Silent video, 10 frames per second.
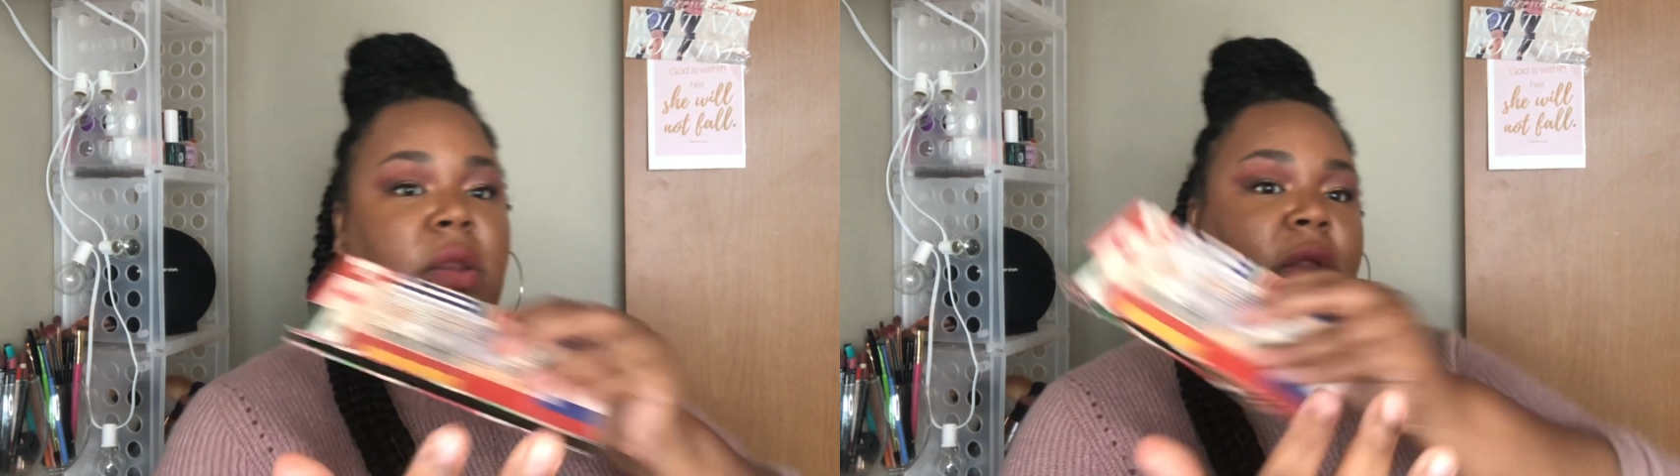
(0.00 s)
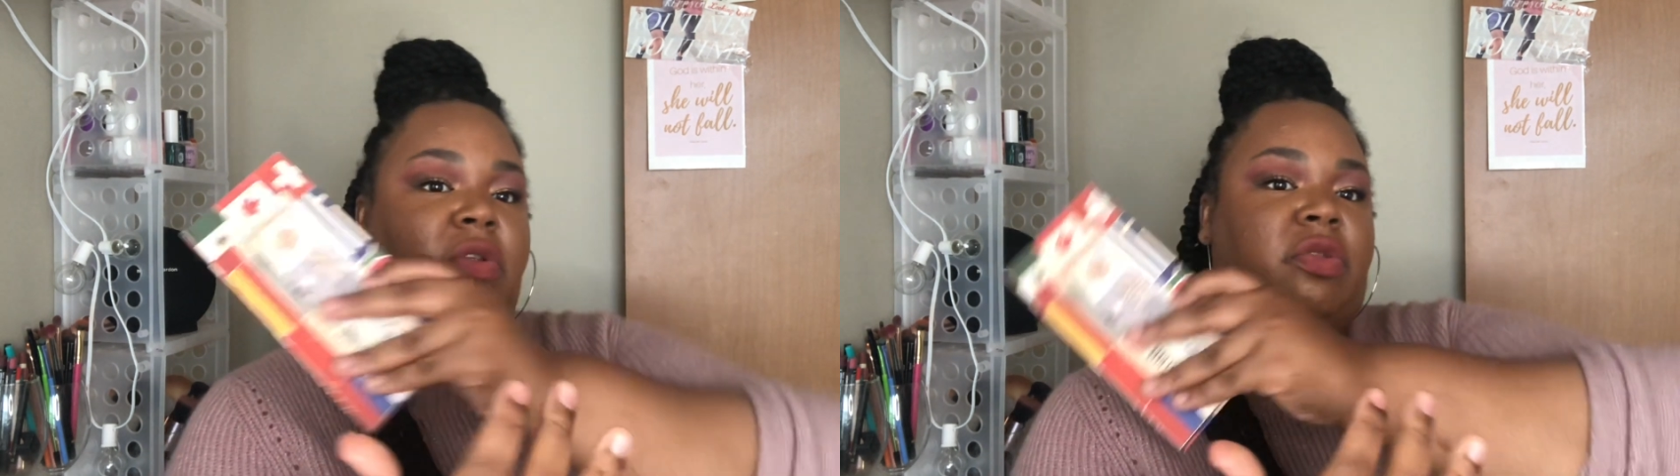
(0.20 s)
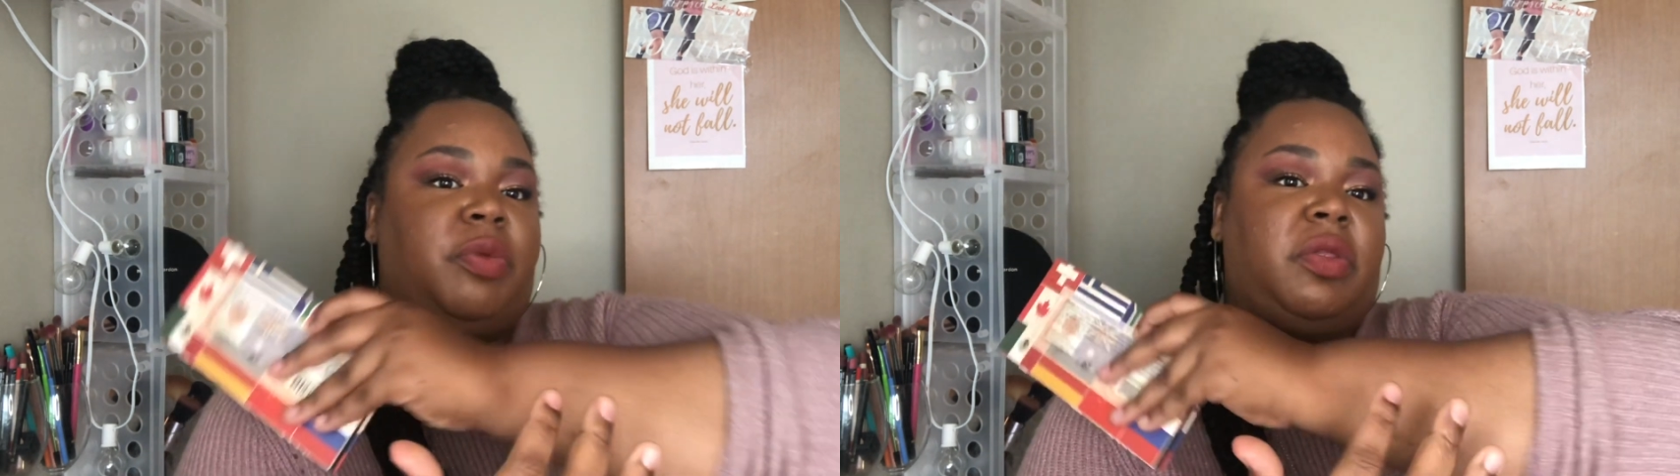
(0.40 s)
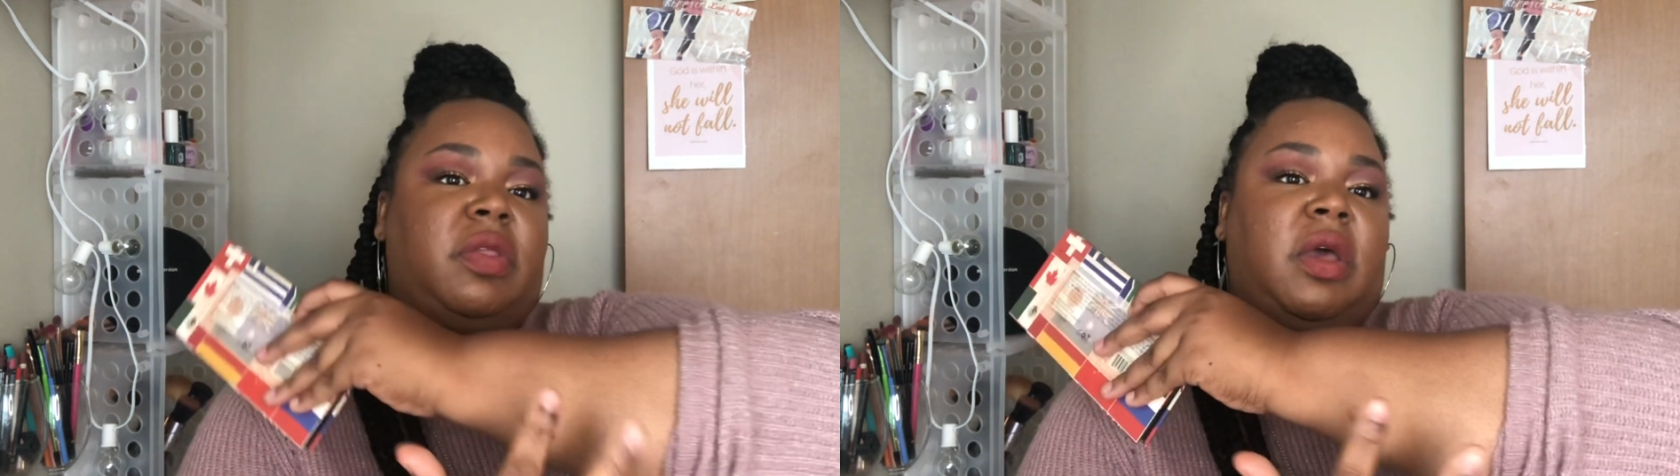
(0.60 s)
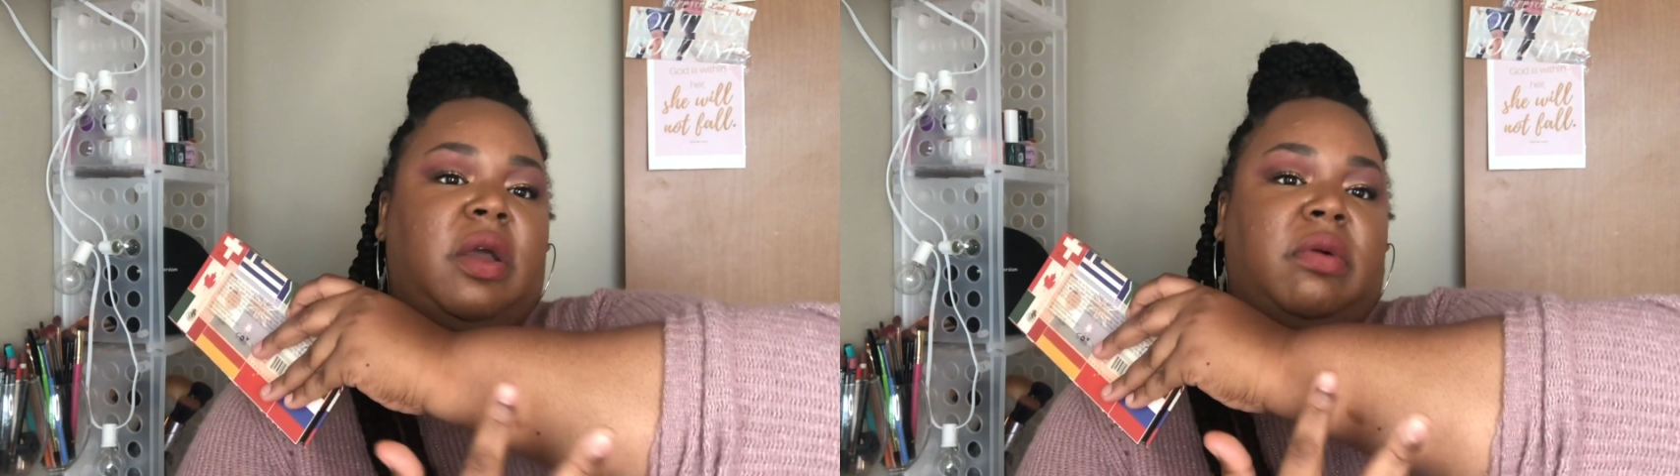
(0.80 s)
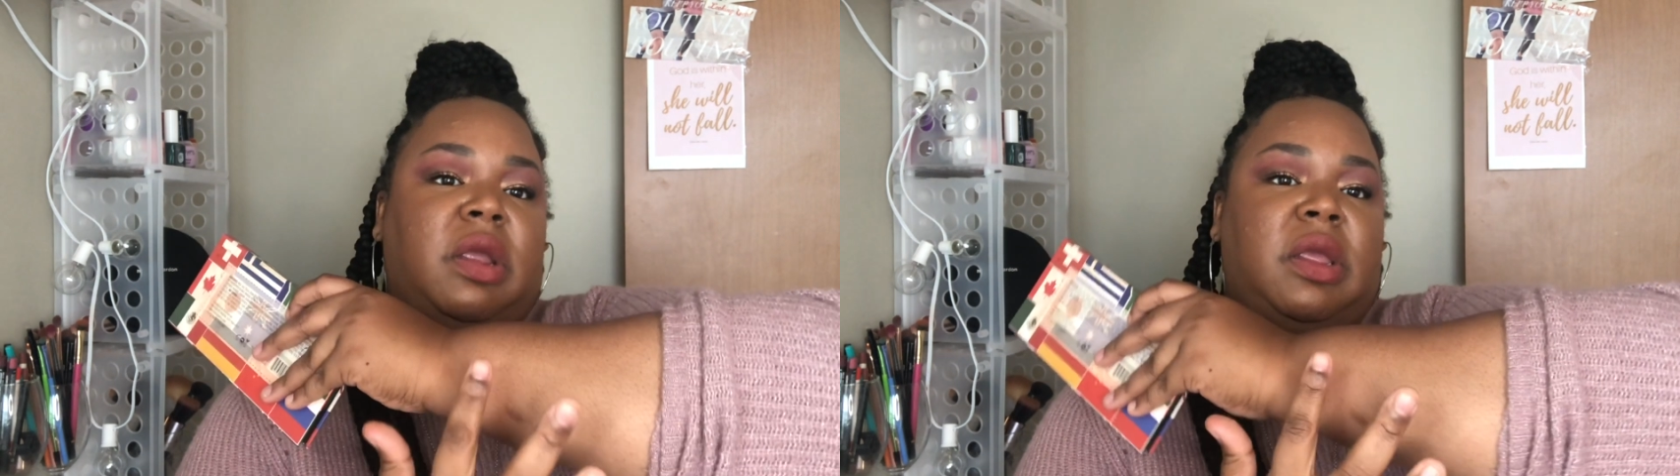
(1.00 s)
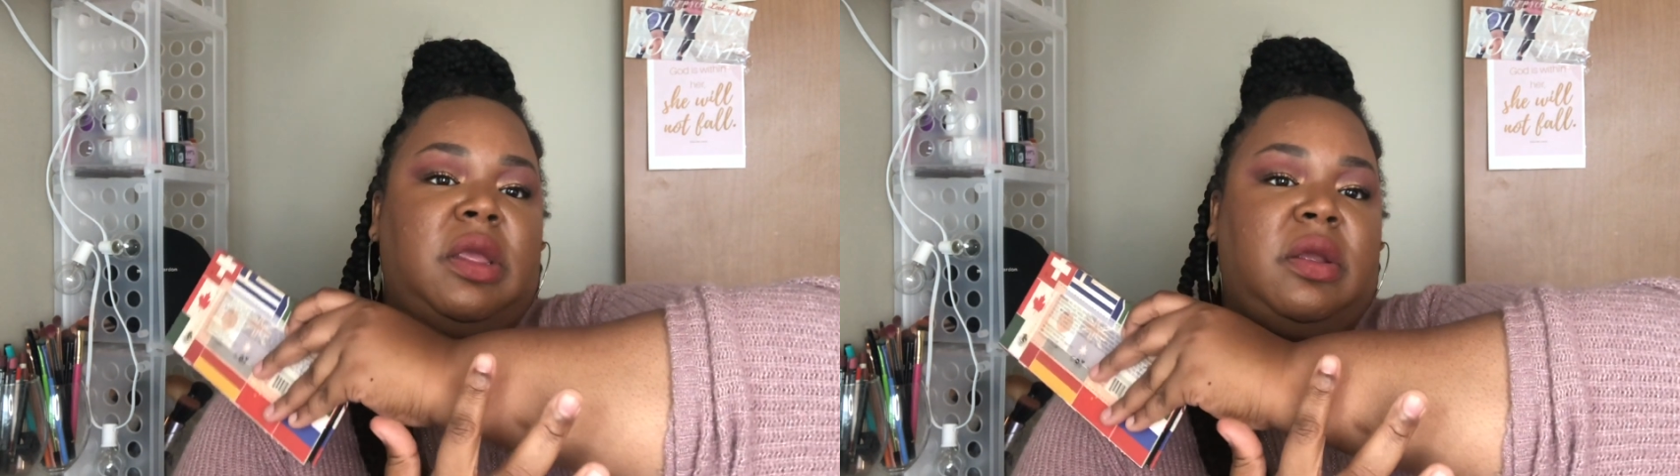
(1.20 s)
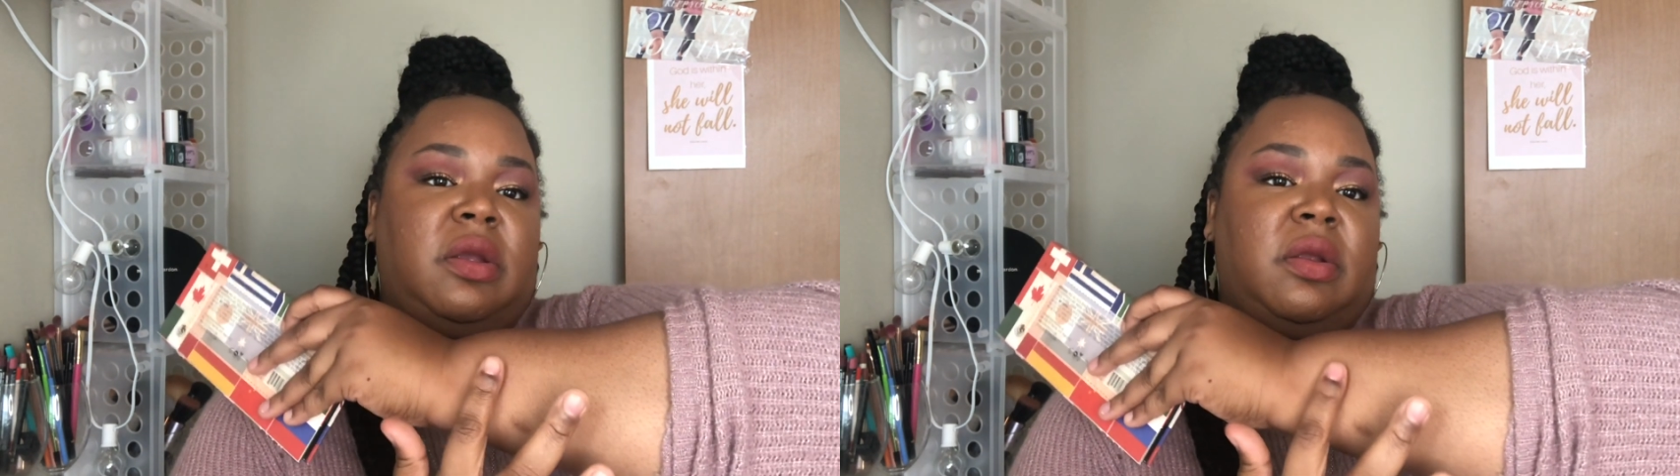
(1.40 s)
and just put that right
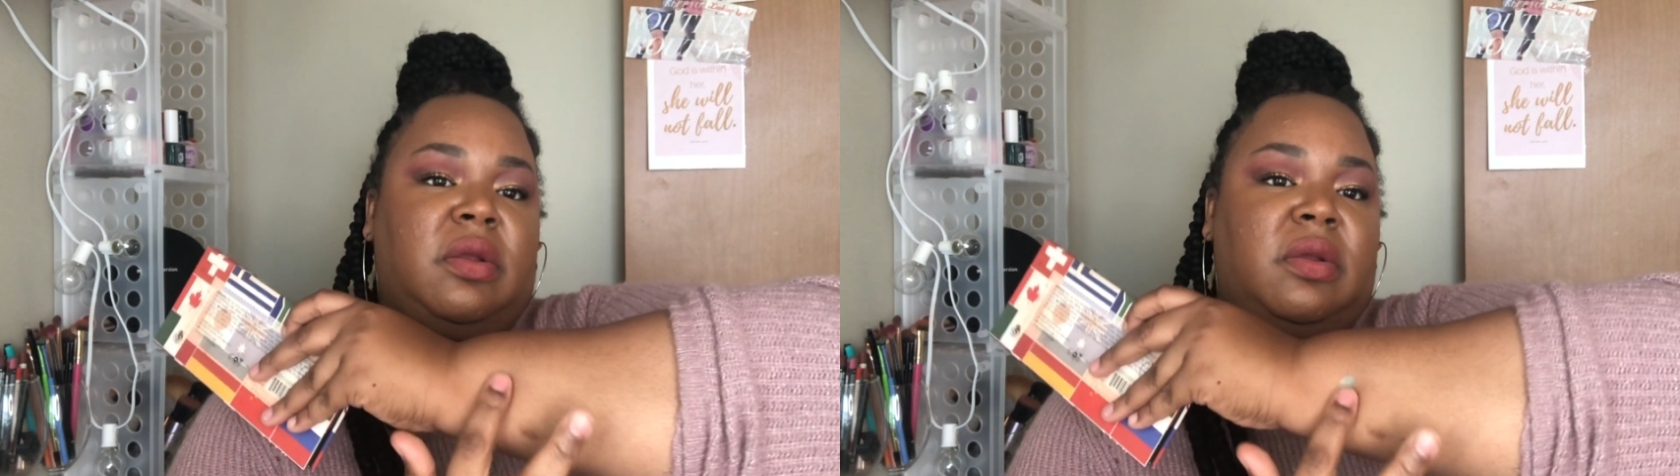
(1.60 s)
here.